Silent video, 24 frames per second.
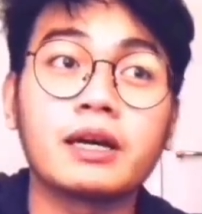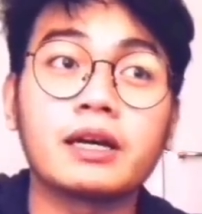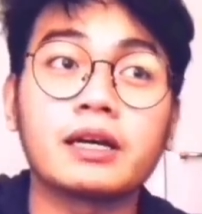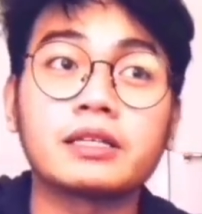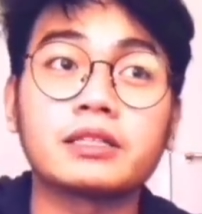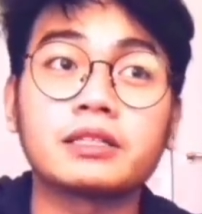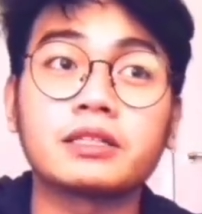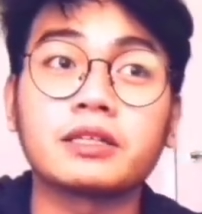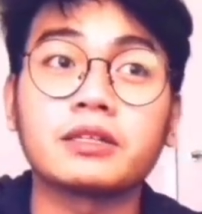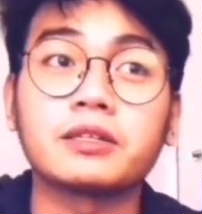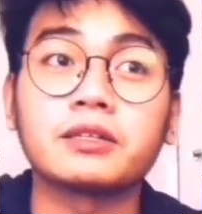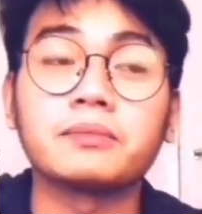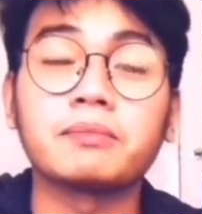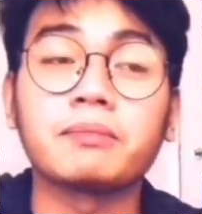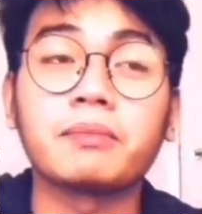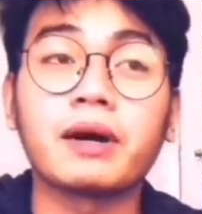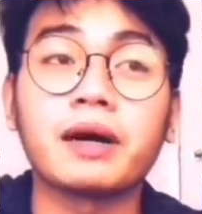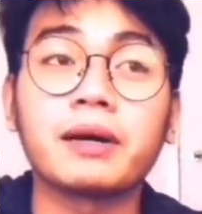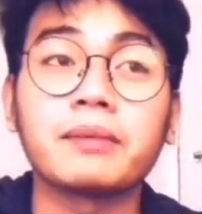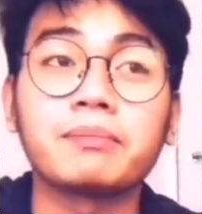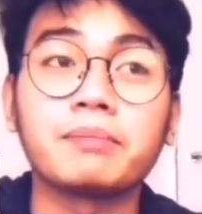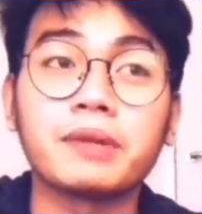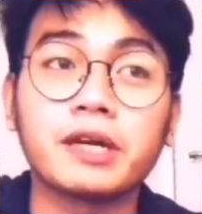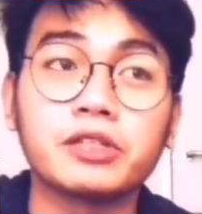I studied
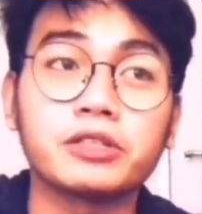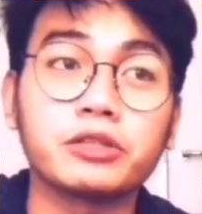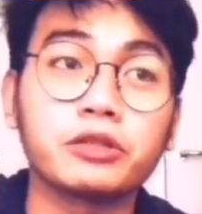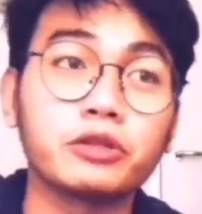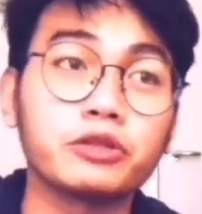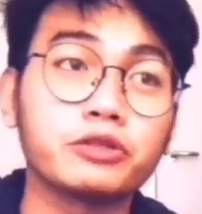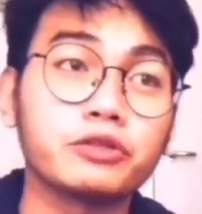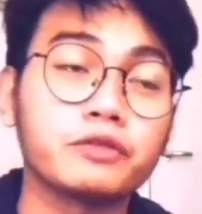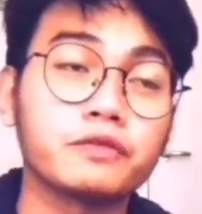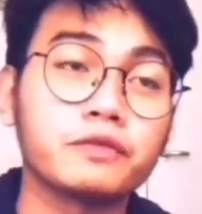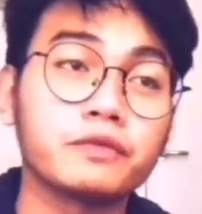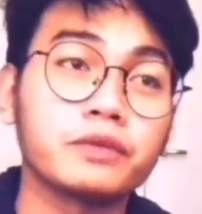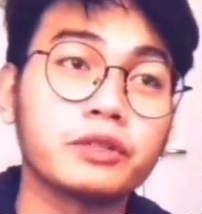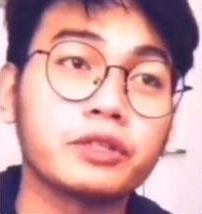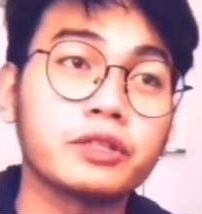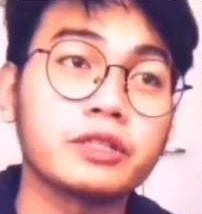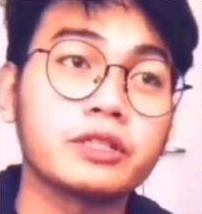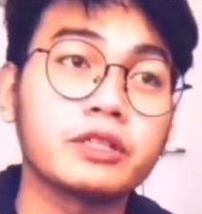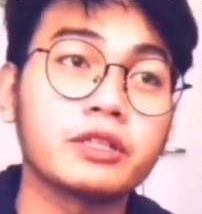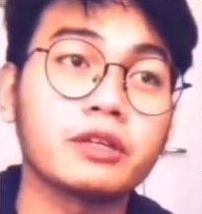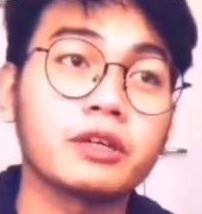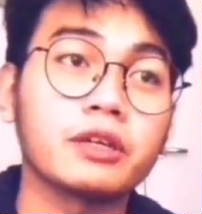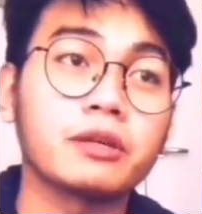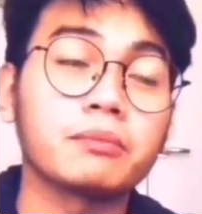my Bachelor's of
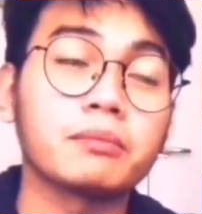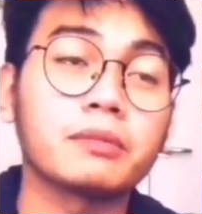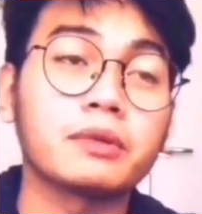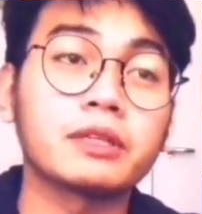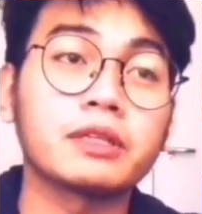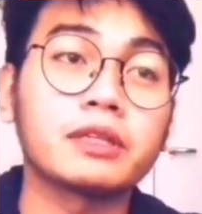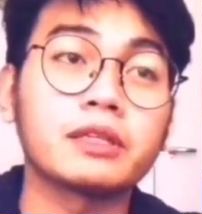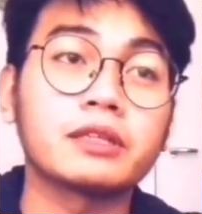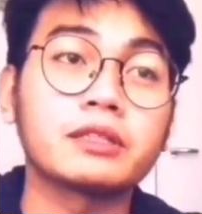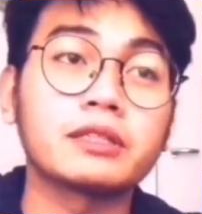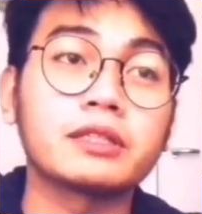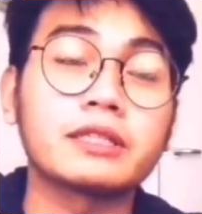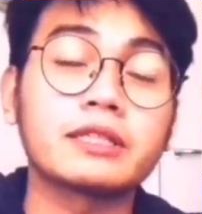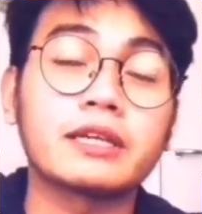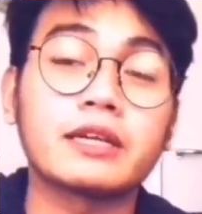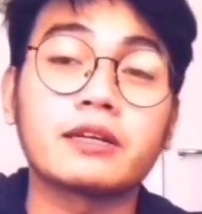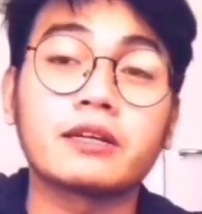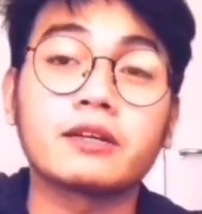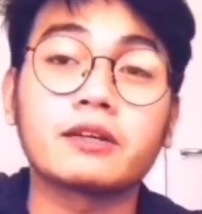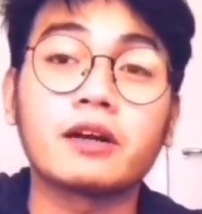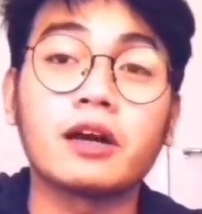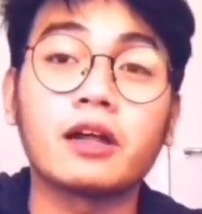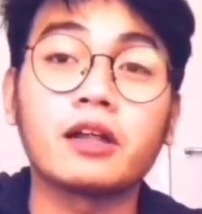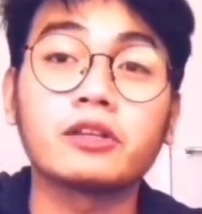Nursing in Manila
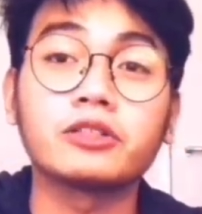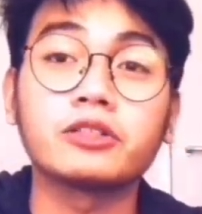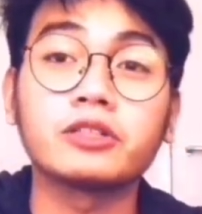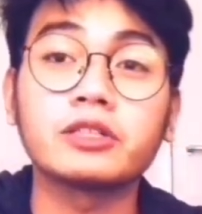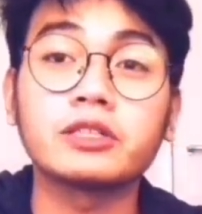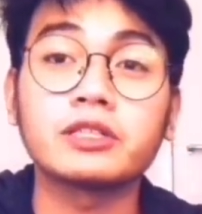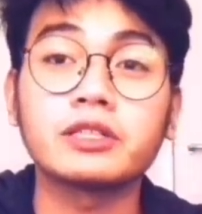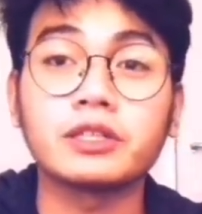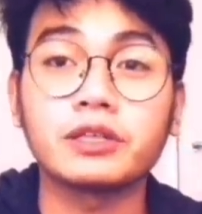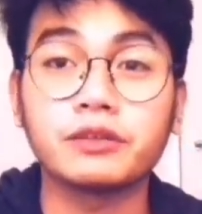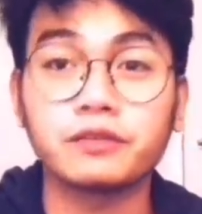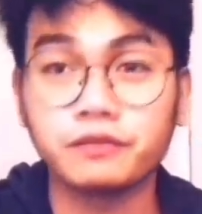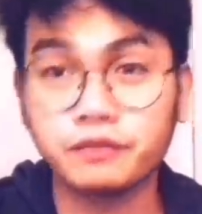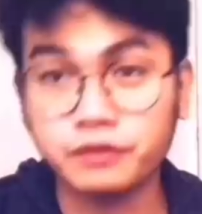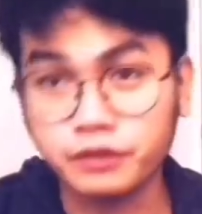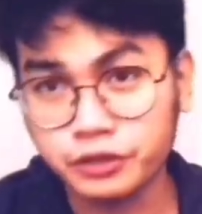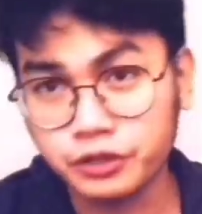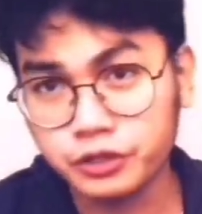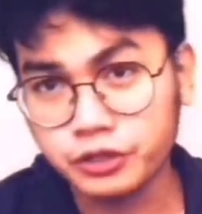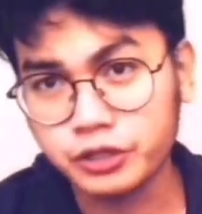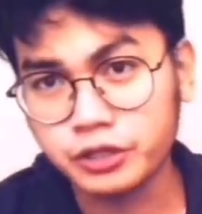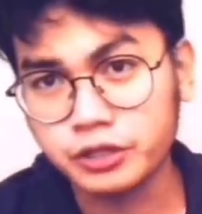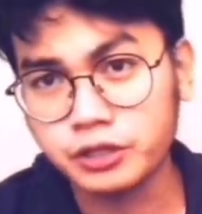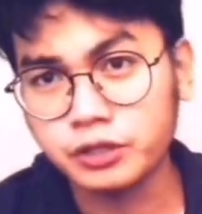Tytana Colleges and I
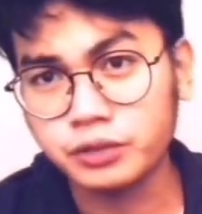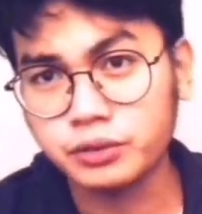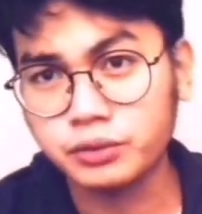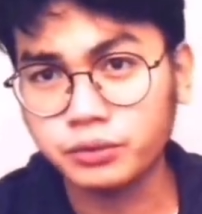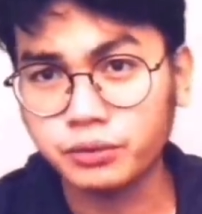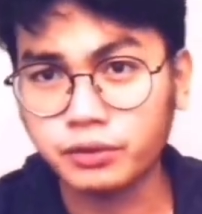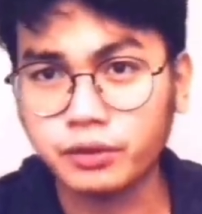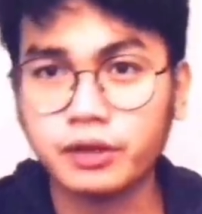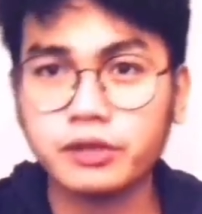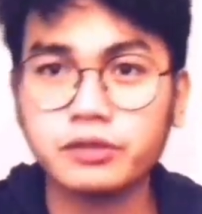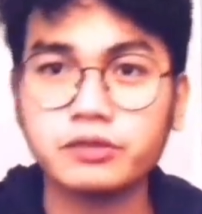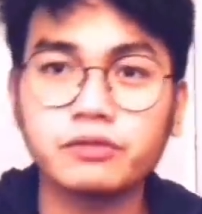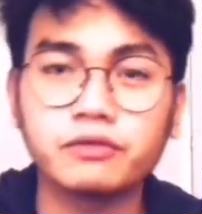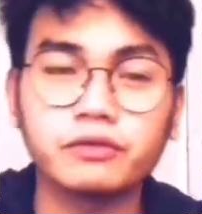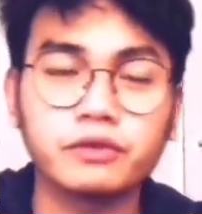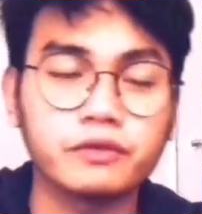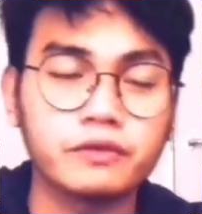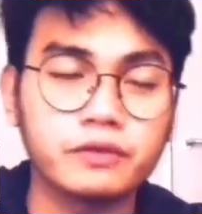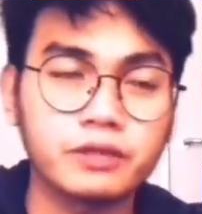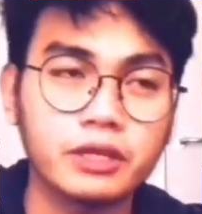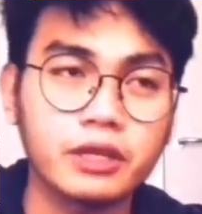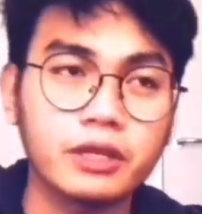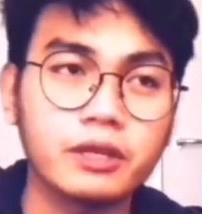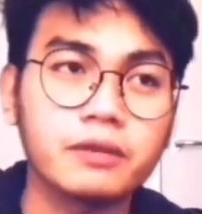finished it in
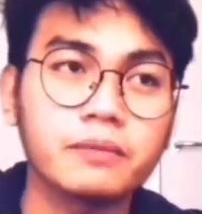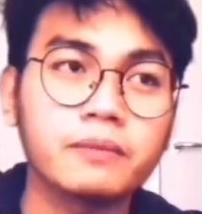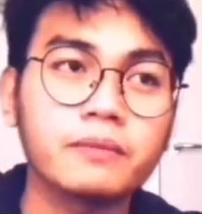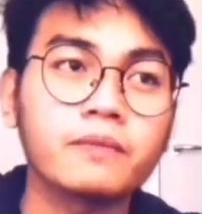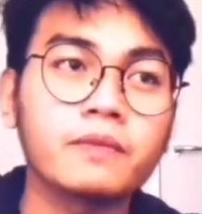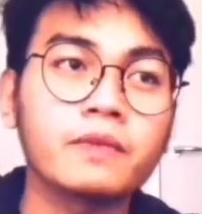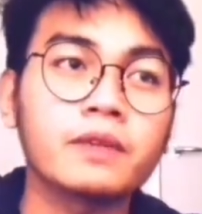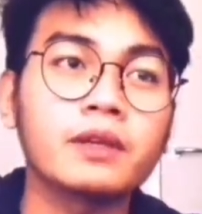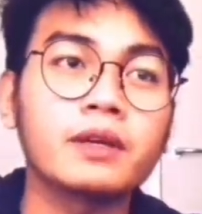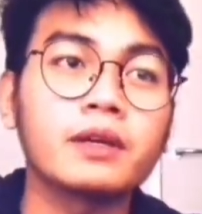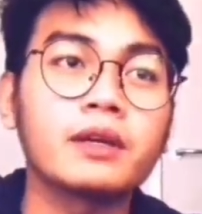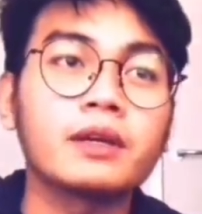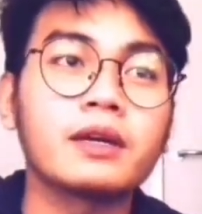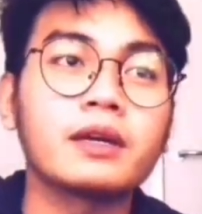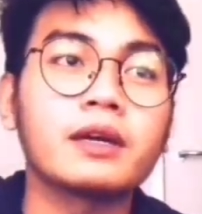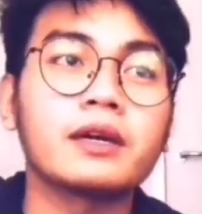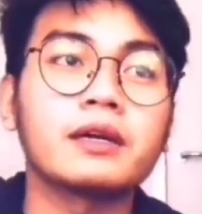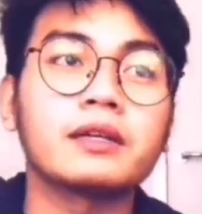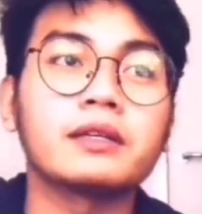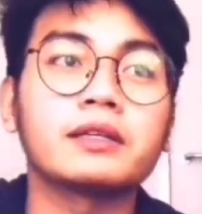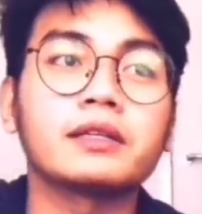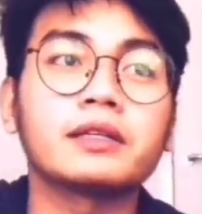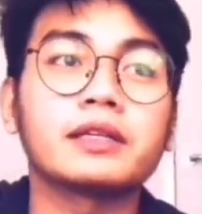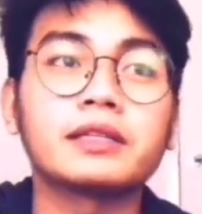2015
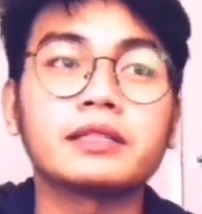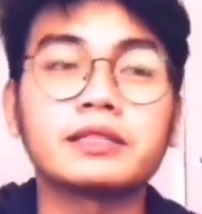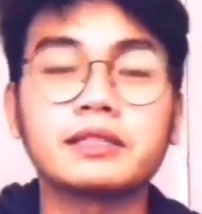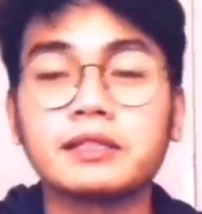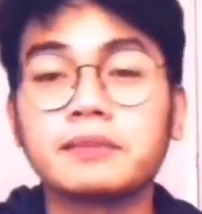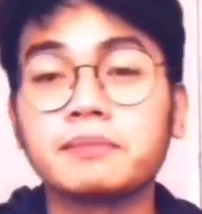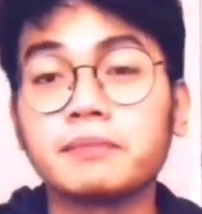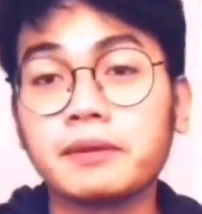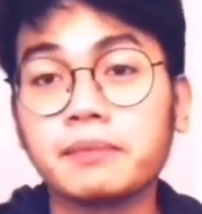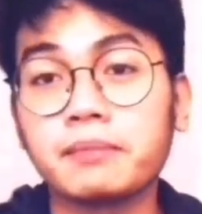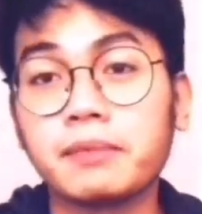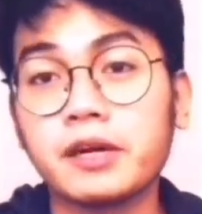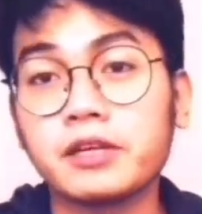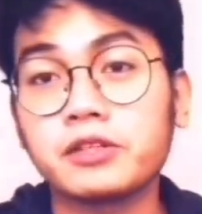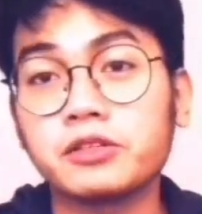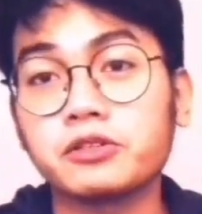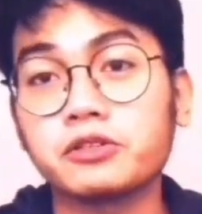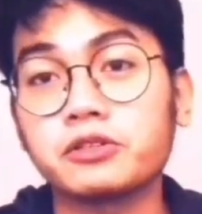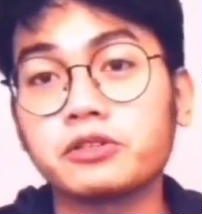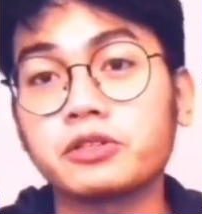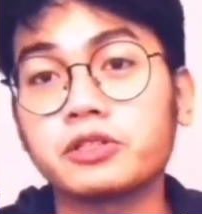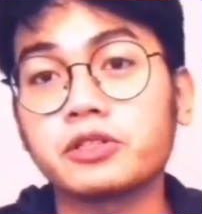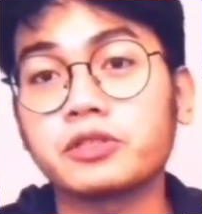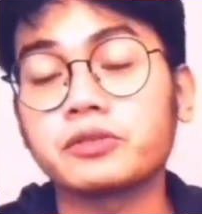and then I did my
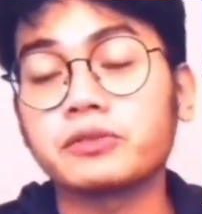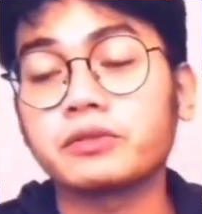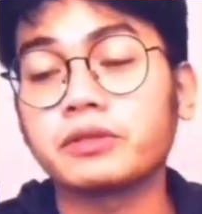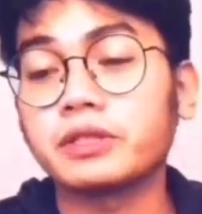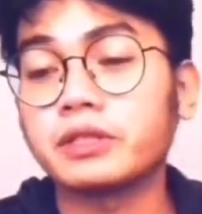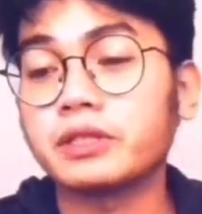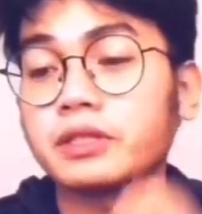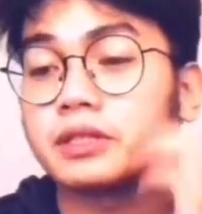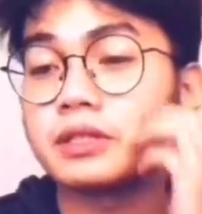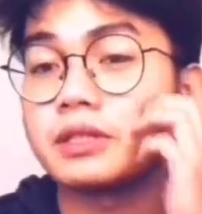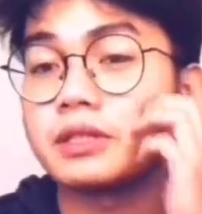bachelor's degree